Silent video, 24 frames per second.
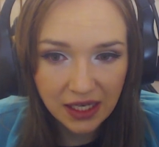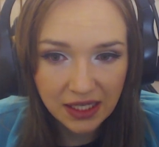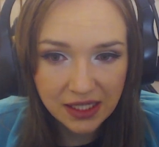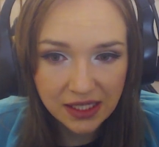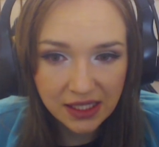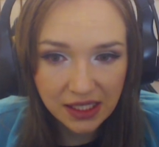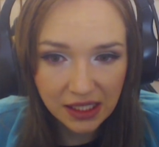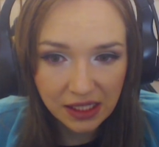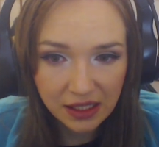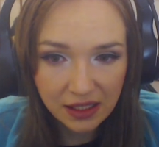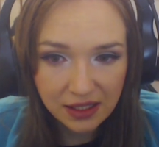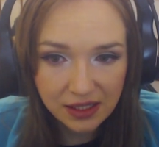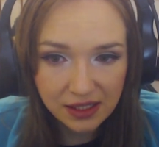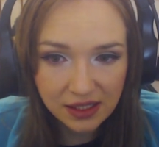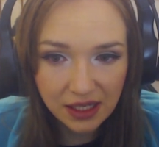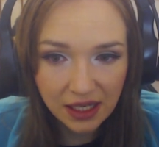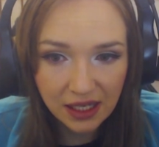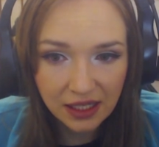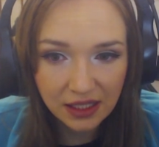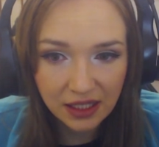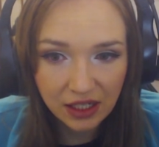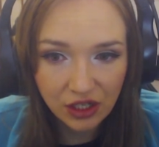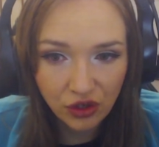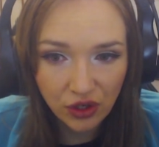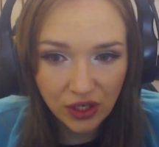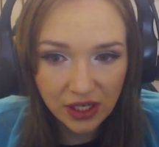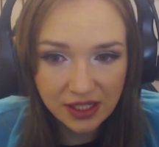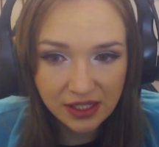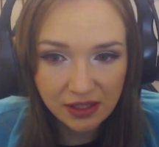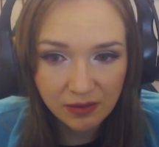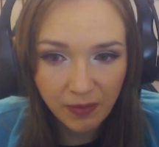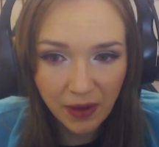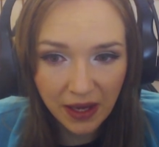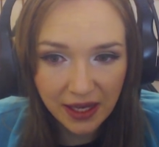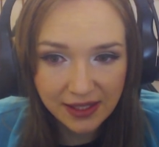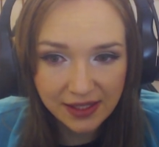It deals
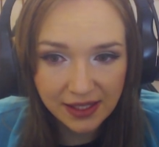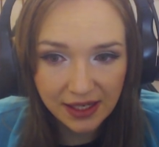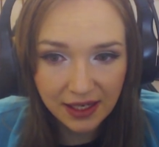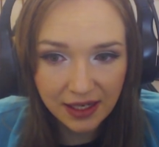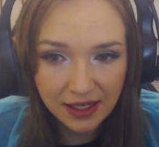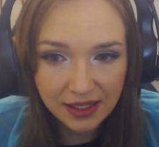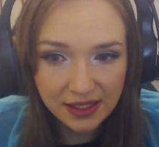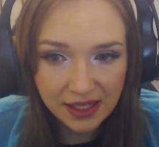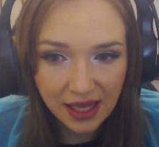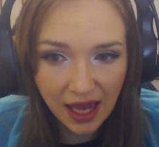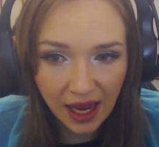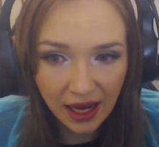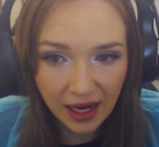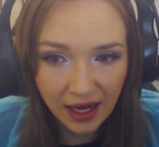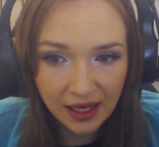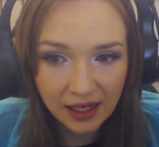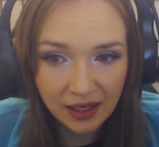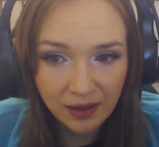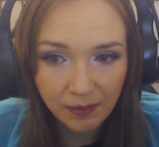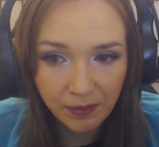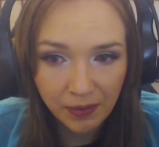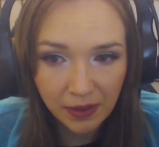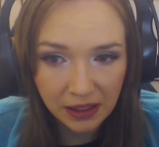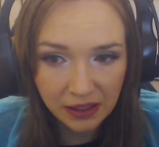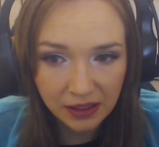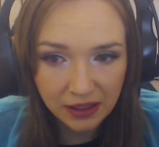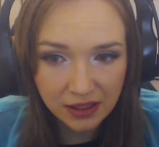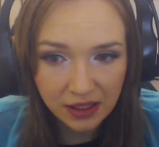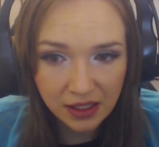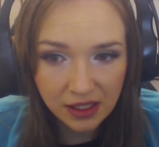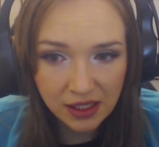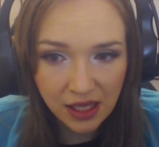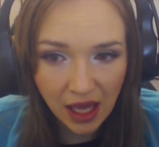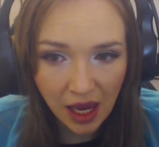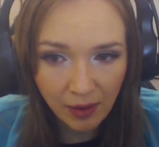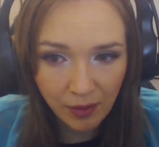increased basic attack and
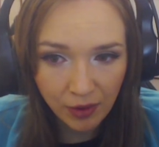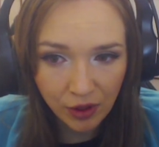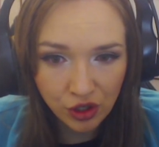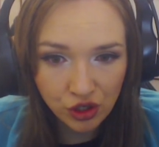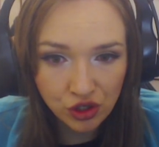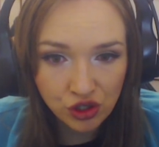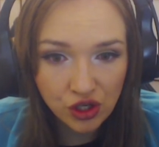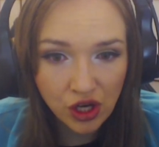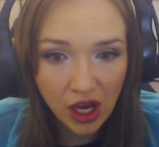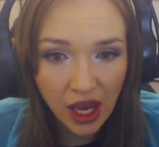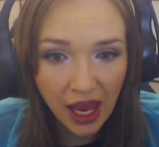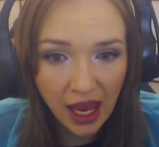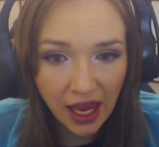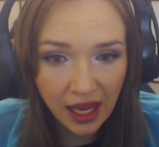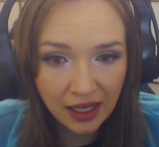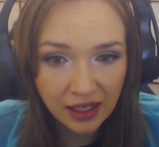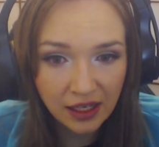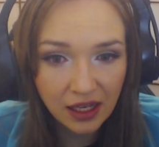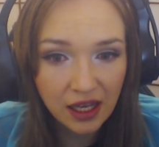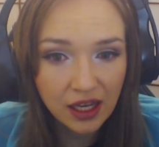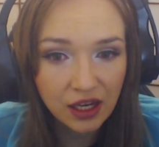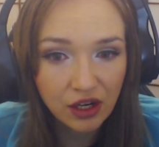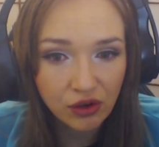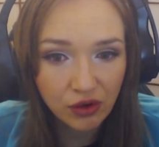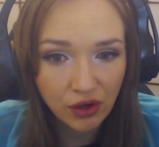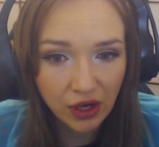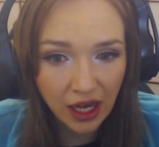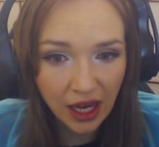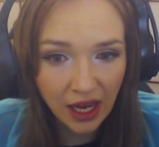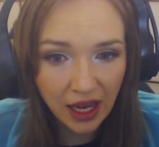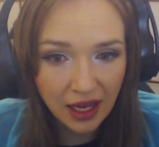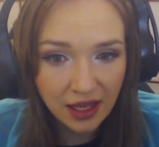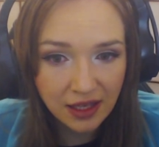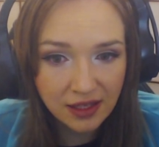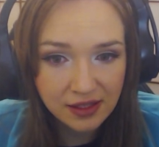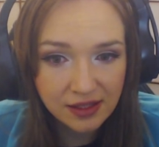ability damage and
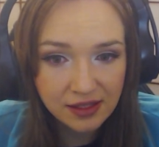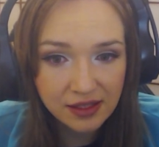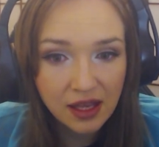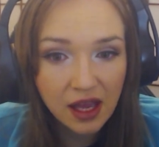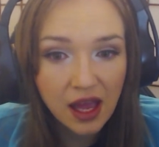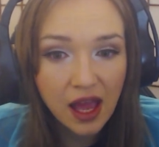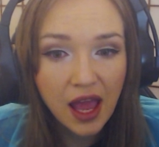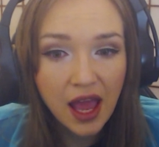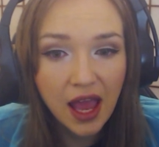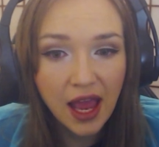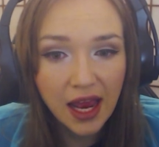creates